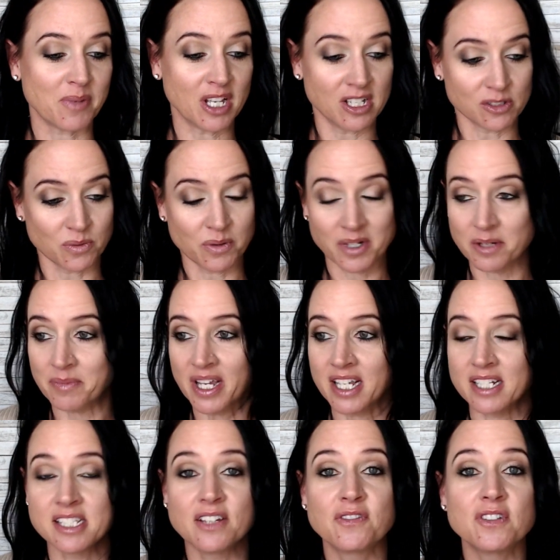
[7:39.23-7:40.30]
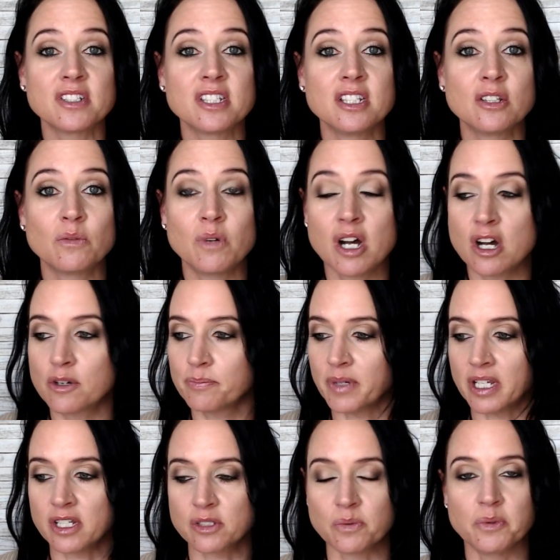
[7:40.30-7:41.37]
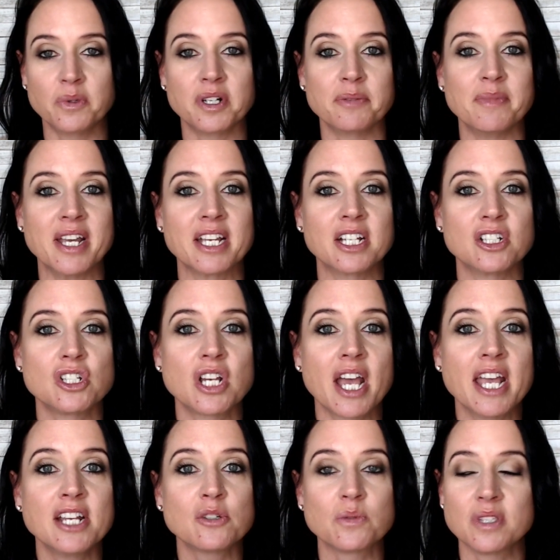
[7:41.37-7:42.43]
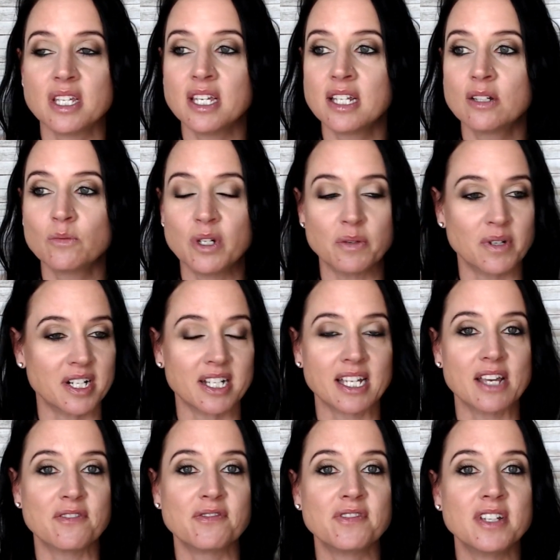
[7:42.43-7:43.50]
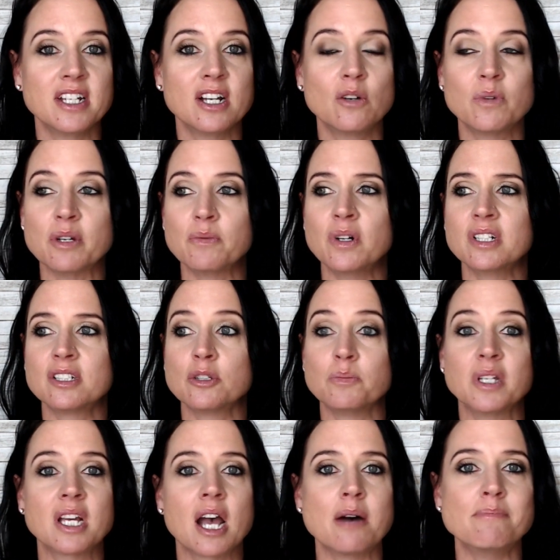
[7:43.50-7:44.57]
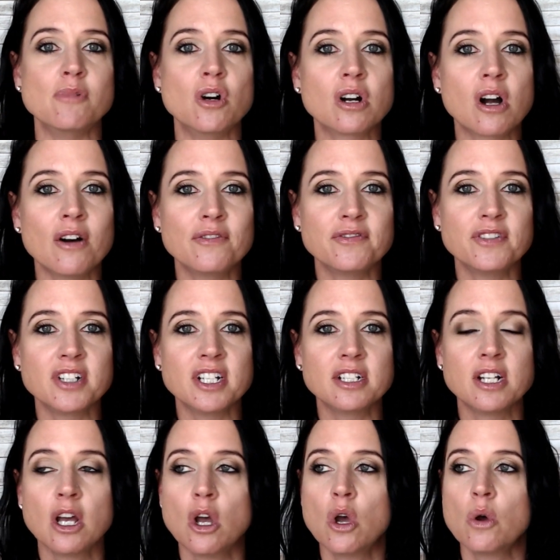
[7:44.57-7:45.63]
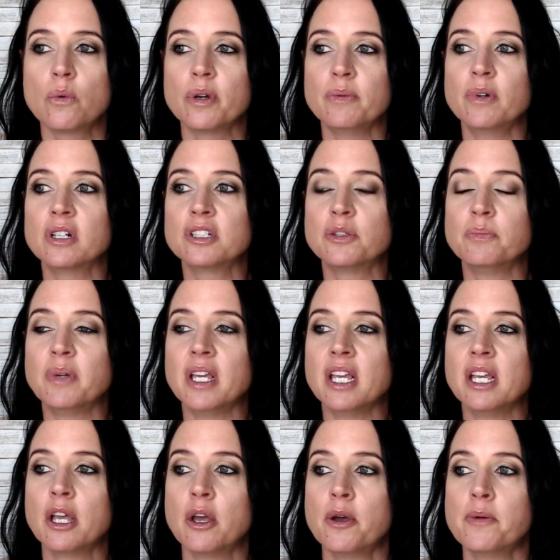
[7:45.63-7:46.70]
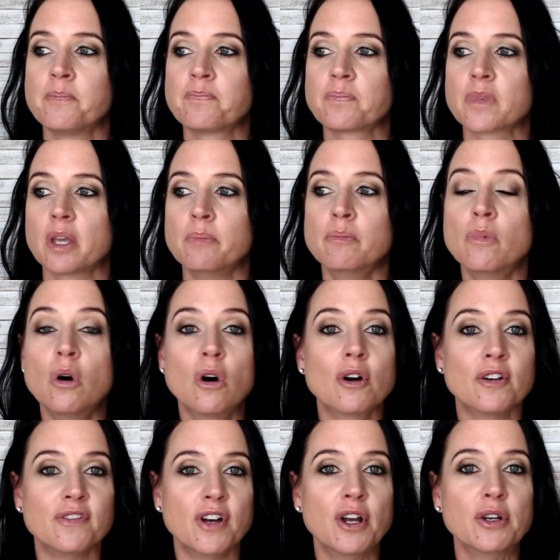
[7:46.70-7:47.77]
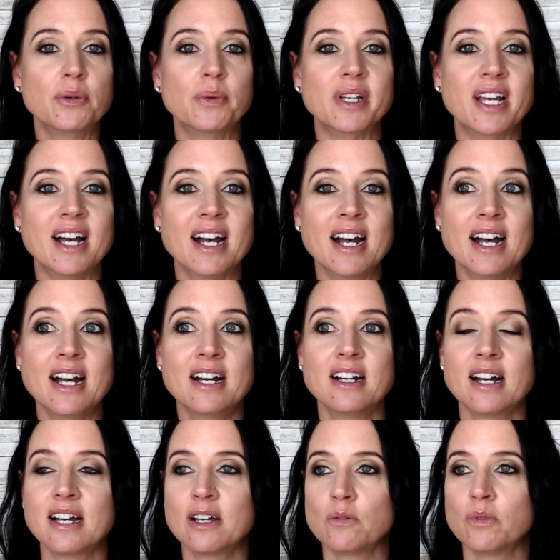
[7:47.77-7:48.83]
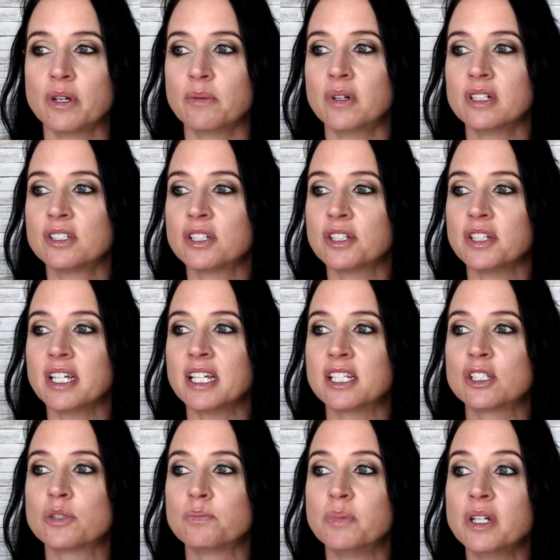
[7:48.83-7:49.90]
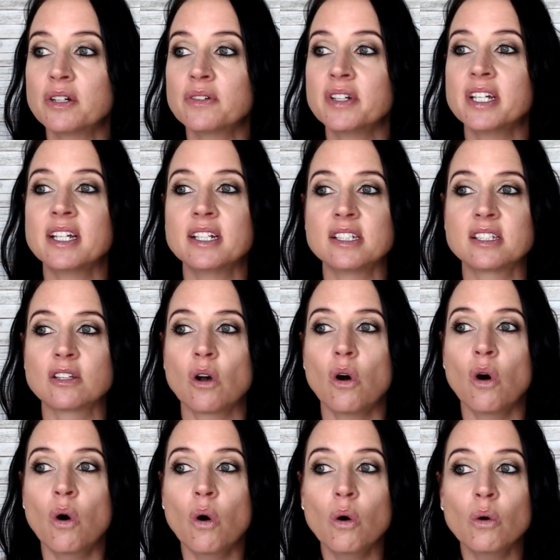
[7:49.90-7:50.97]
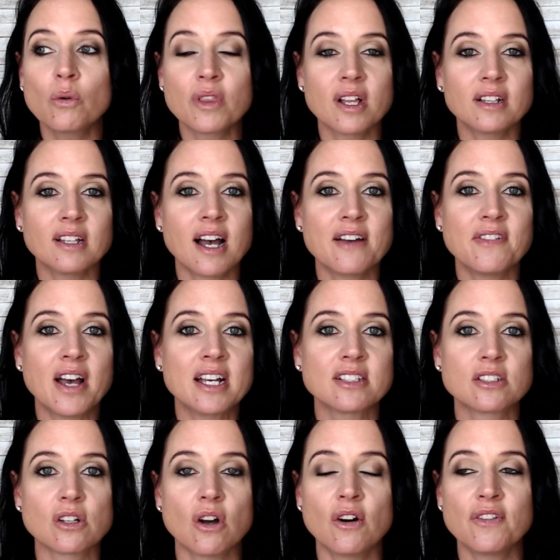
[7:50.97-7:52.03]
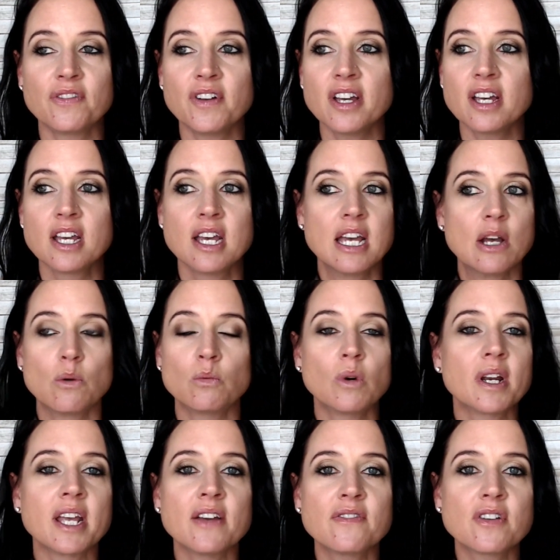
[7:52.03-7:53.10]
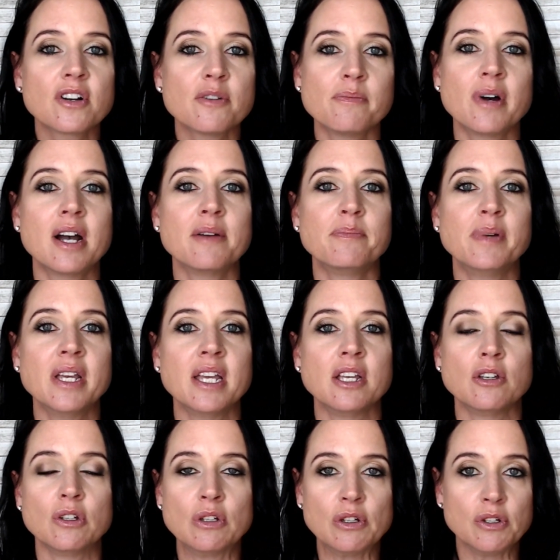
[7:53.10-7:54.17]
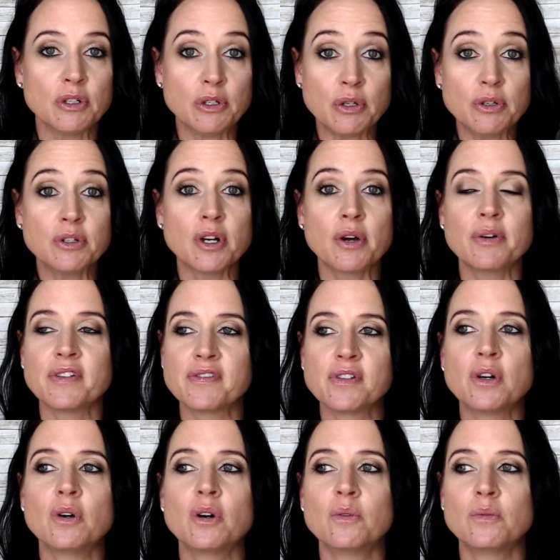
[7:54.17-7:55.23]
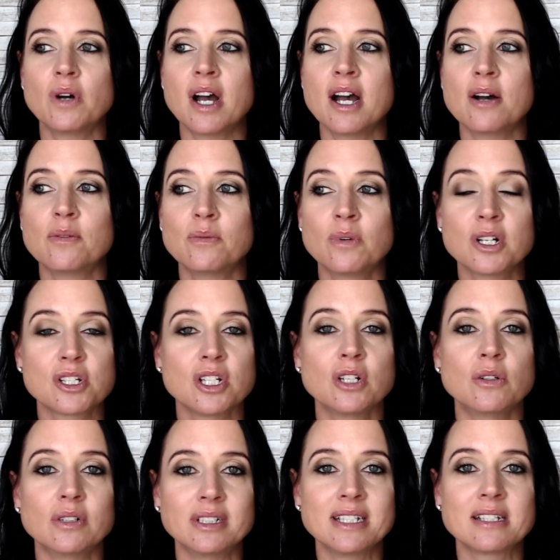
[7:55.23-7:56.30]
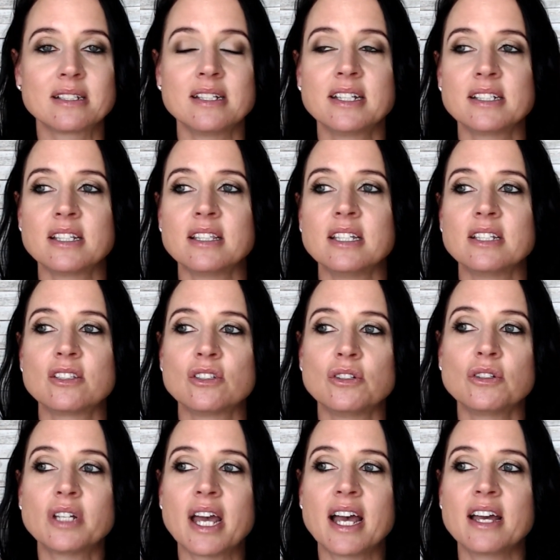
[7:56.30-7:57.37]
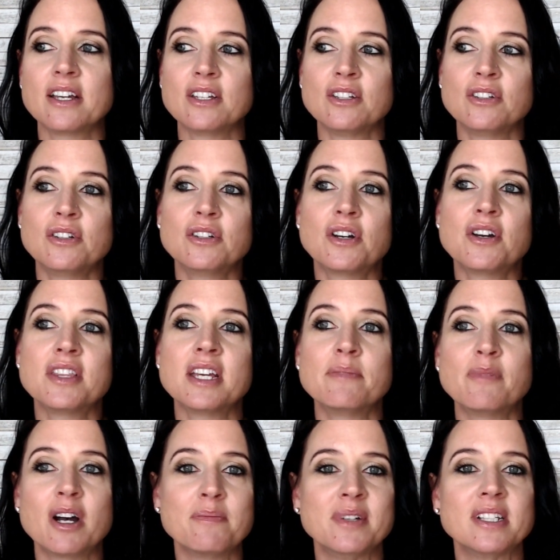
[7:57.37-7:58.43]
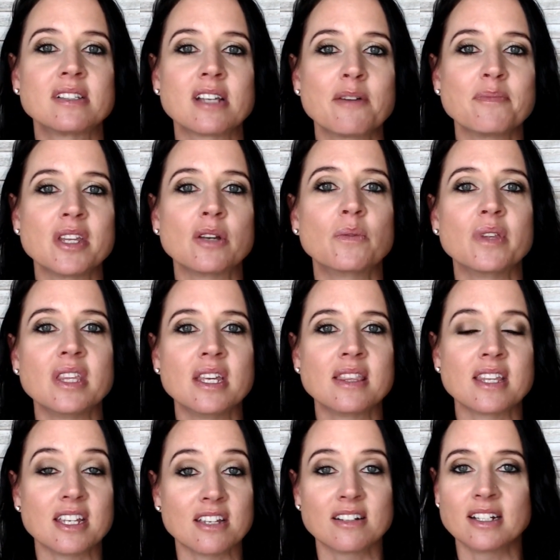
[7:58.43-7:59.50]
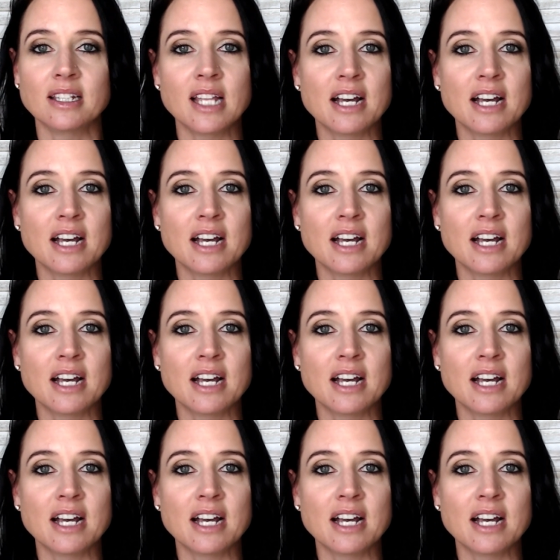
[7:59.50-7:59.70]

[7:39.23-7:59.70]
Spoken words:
because we want to make a difference in the world, because we want to make a change within, we want to get fitter, we want to become more confident, we want to be more of who we are, we want to experience all that life has to offer, whatever it might be. You know, if you're watching or listening to this, you know there might be something within that you'd